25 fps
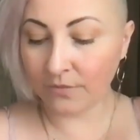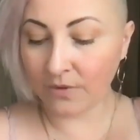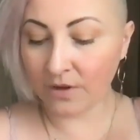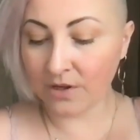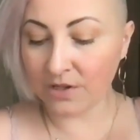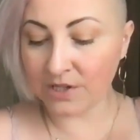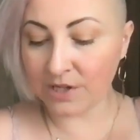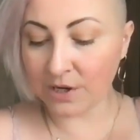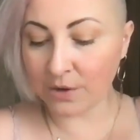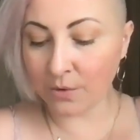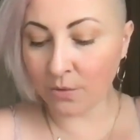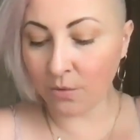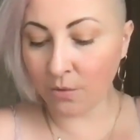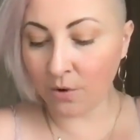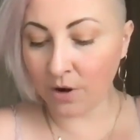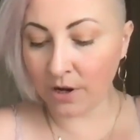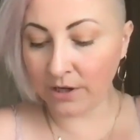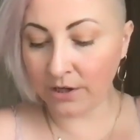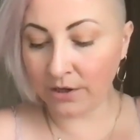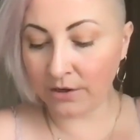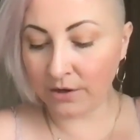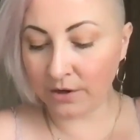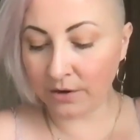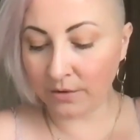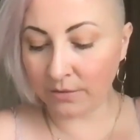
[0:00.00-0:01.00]
So I want
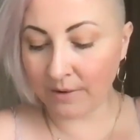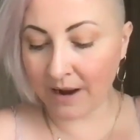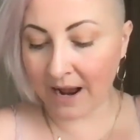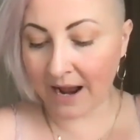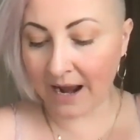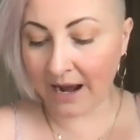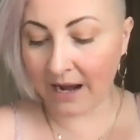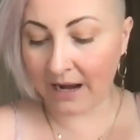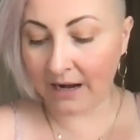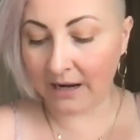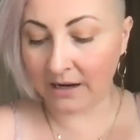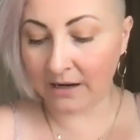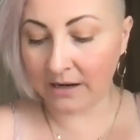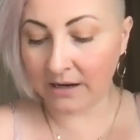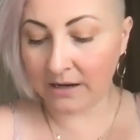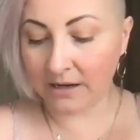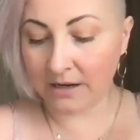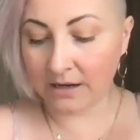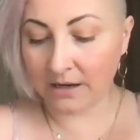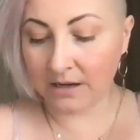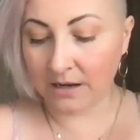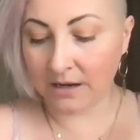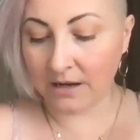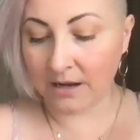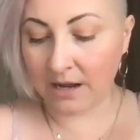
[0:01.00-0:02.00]
you to write,
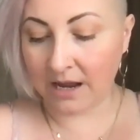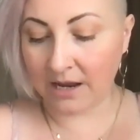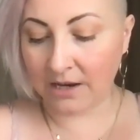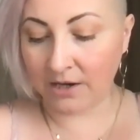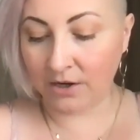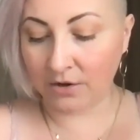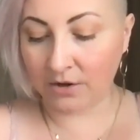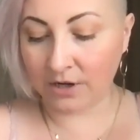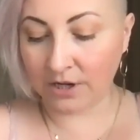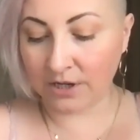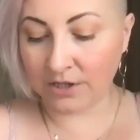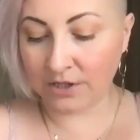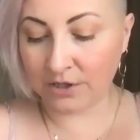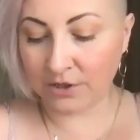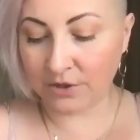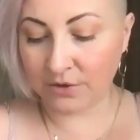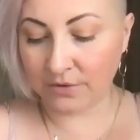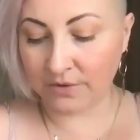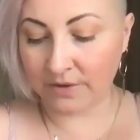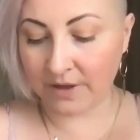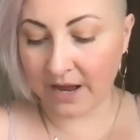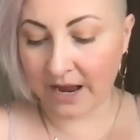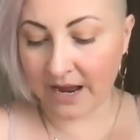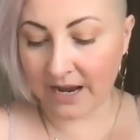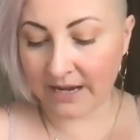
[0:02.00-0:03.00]
and you can do
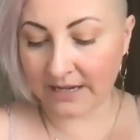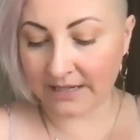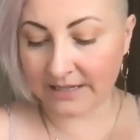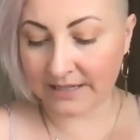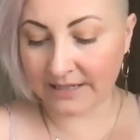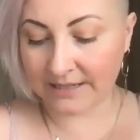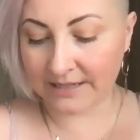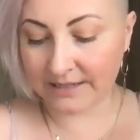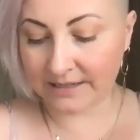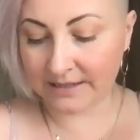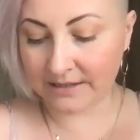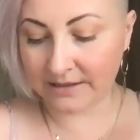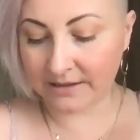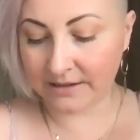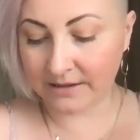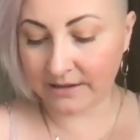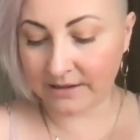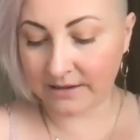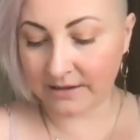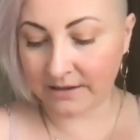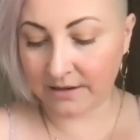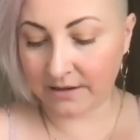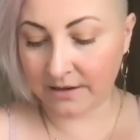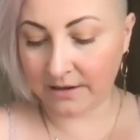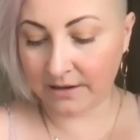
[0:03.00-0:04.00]
this
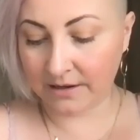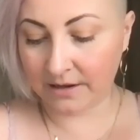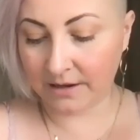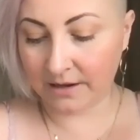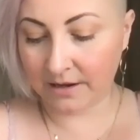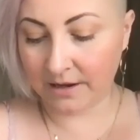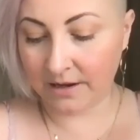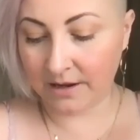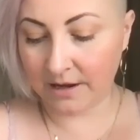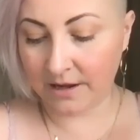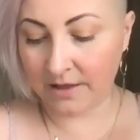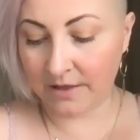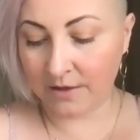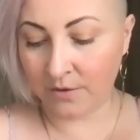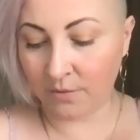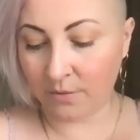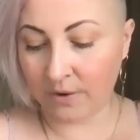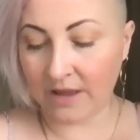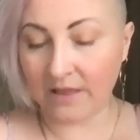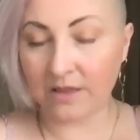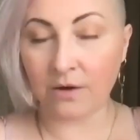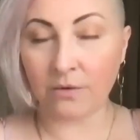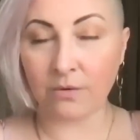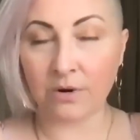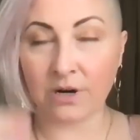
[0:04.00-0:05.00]
in the
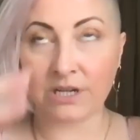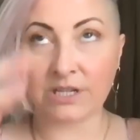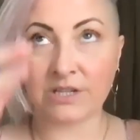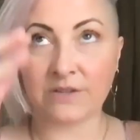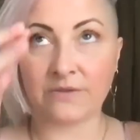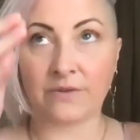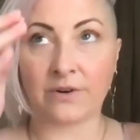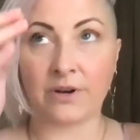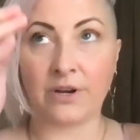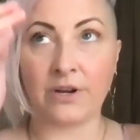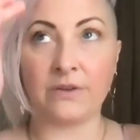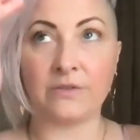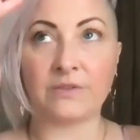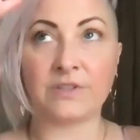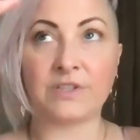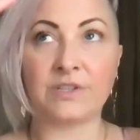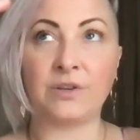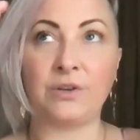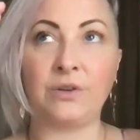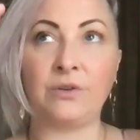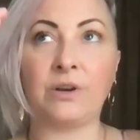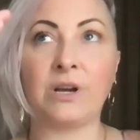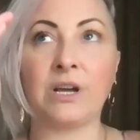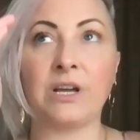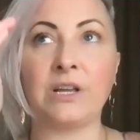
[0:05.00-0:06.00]
way that works for you. So
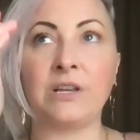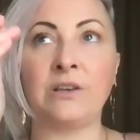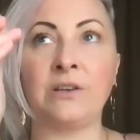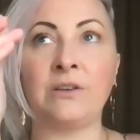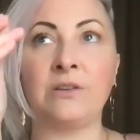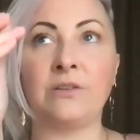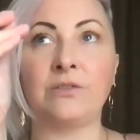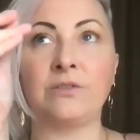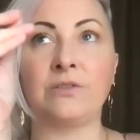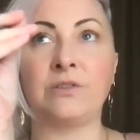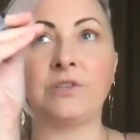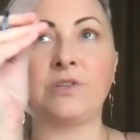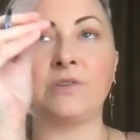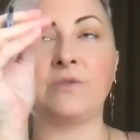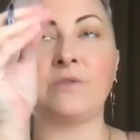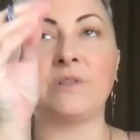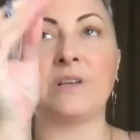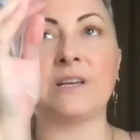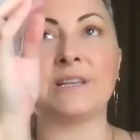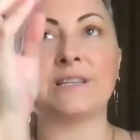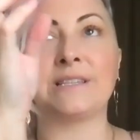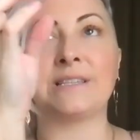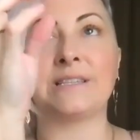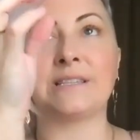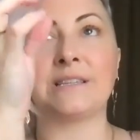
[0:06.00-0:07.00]
you can do
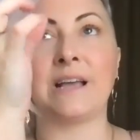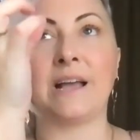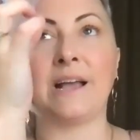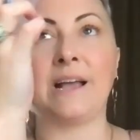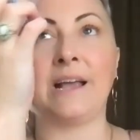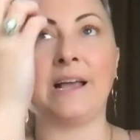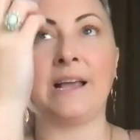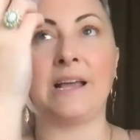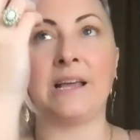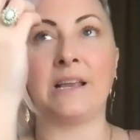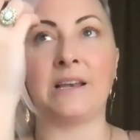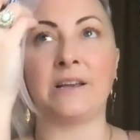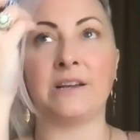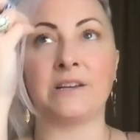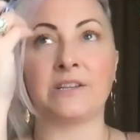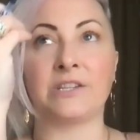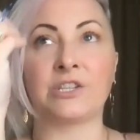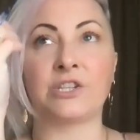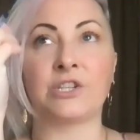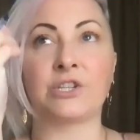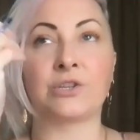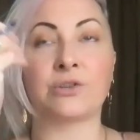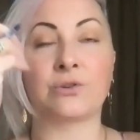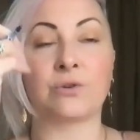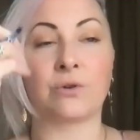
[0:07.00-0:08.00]
this in a
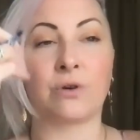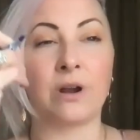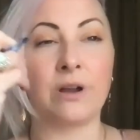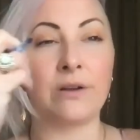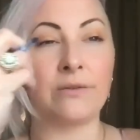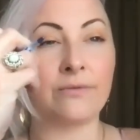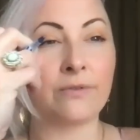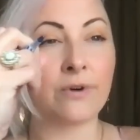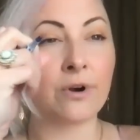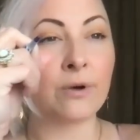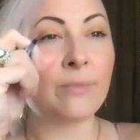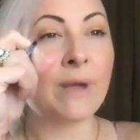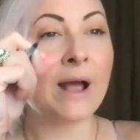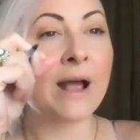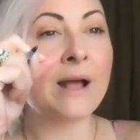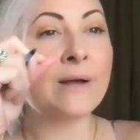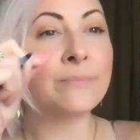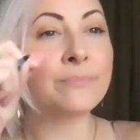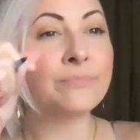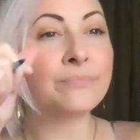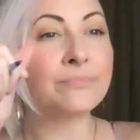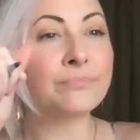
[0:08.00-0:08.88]
story format.